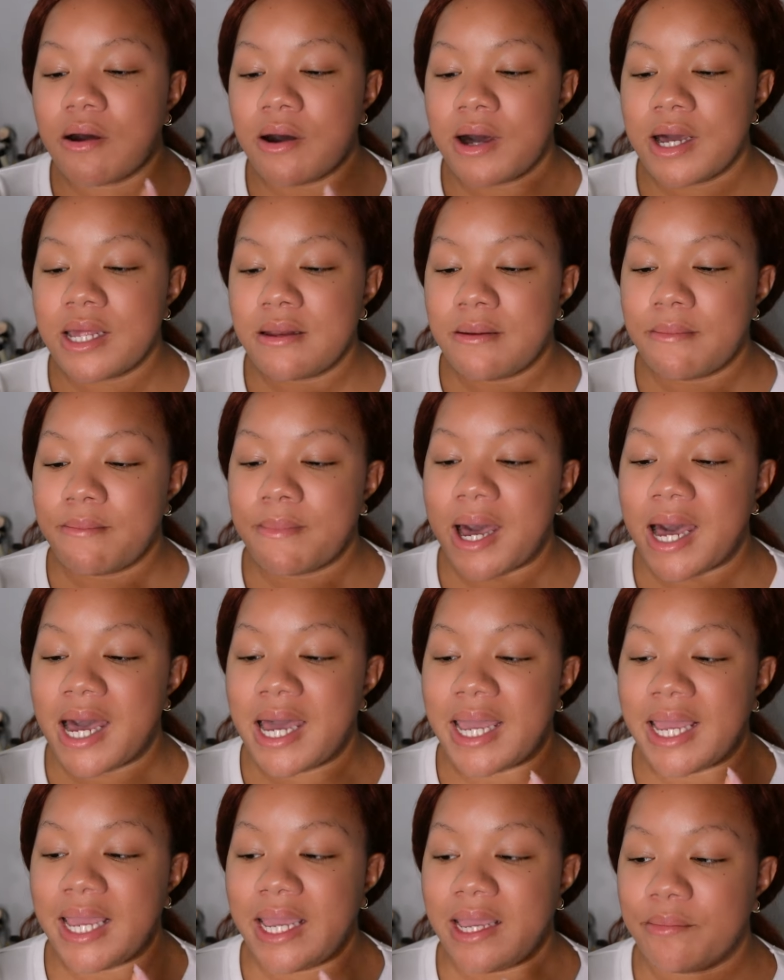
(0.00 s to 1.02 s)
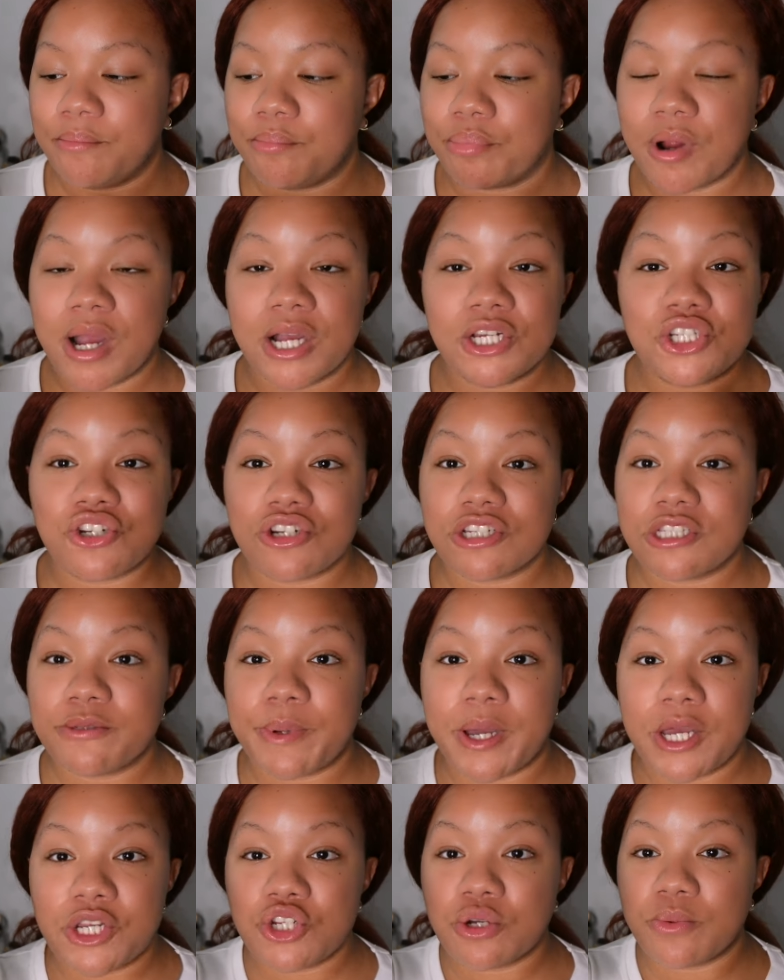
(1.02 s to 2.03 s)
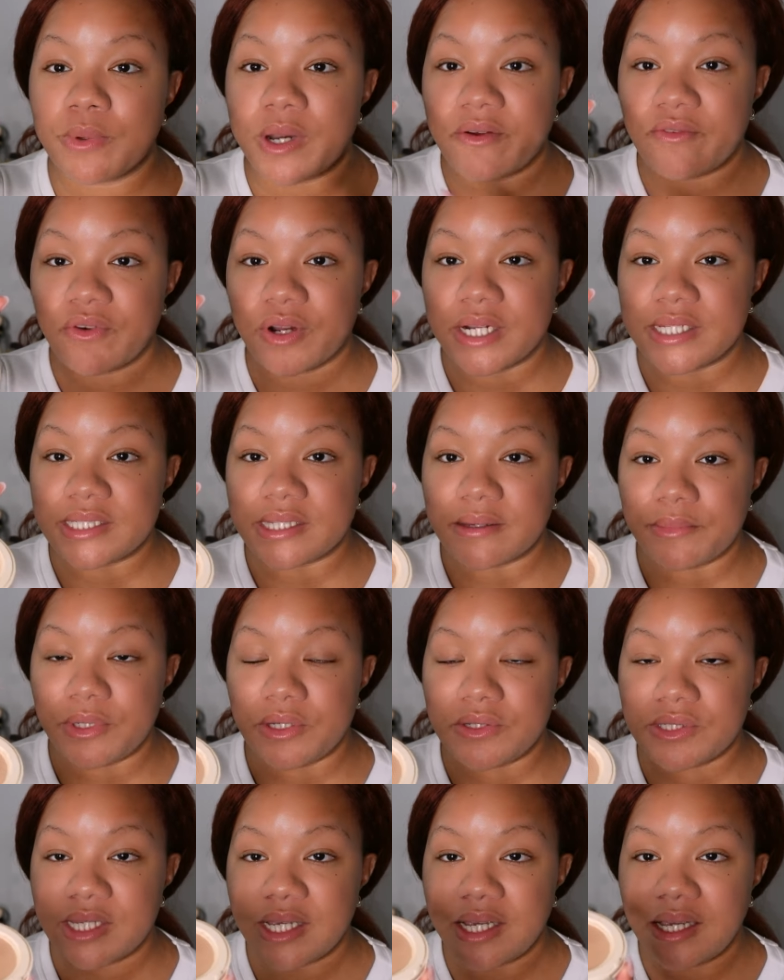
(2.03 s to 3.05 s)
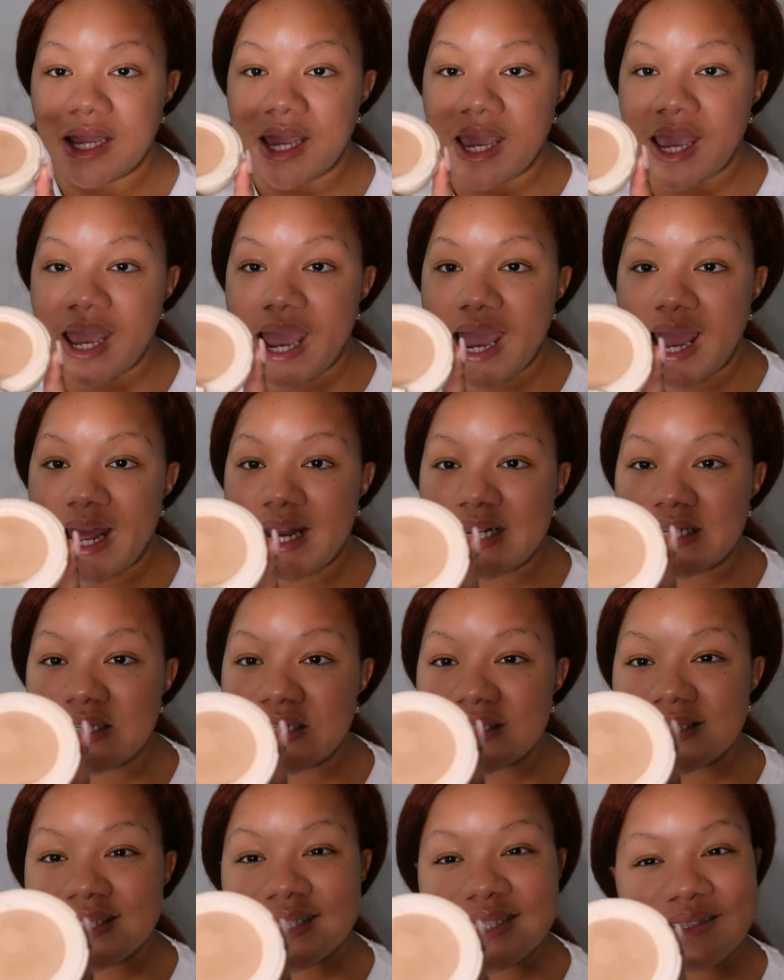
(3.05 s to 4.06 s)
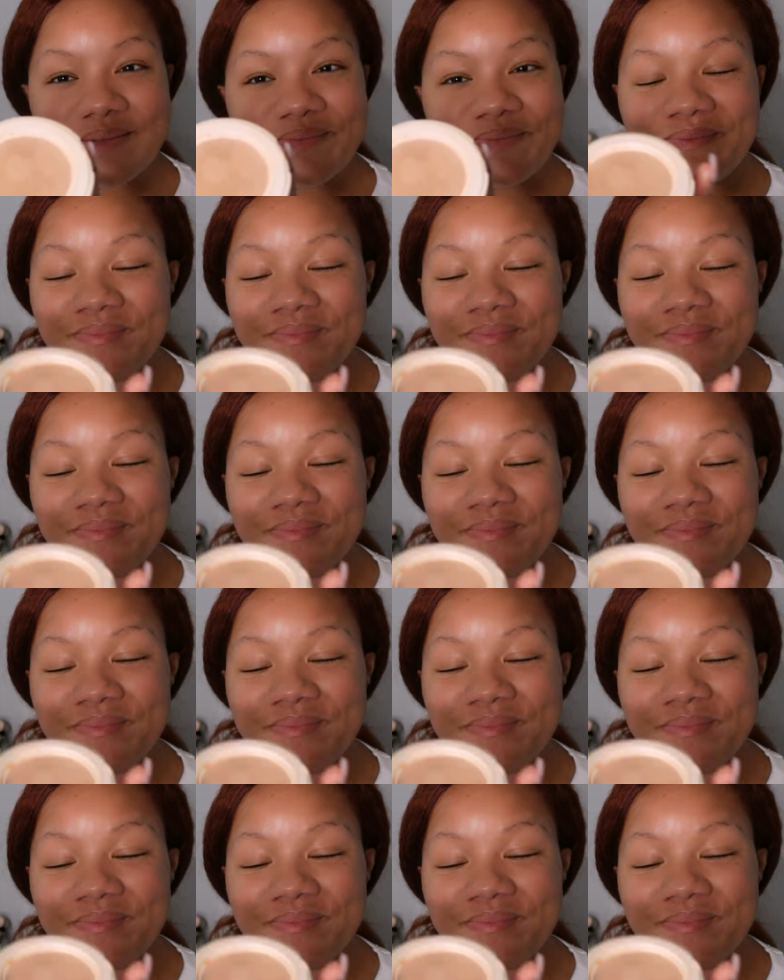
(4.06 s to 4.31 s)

on my brush or sponge or whatever it is I'm using and it just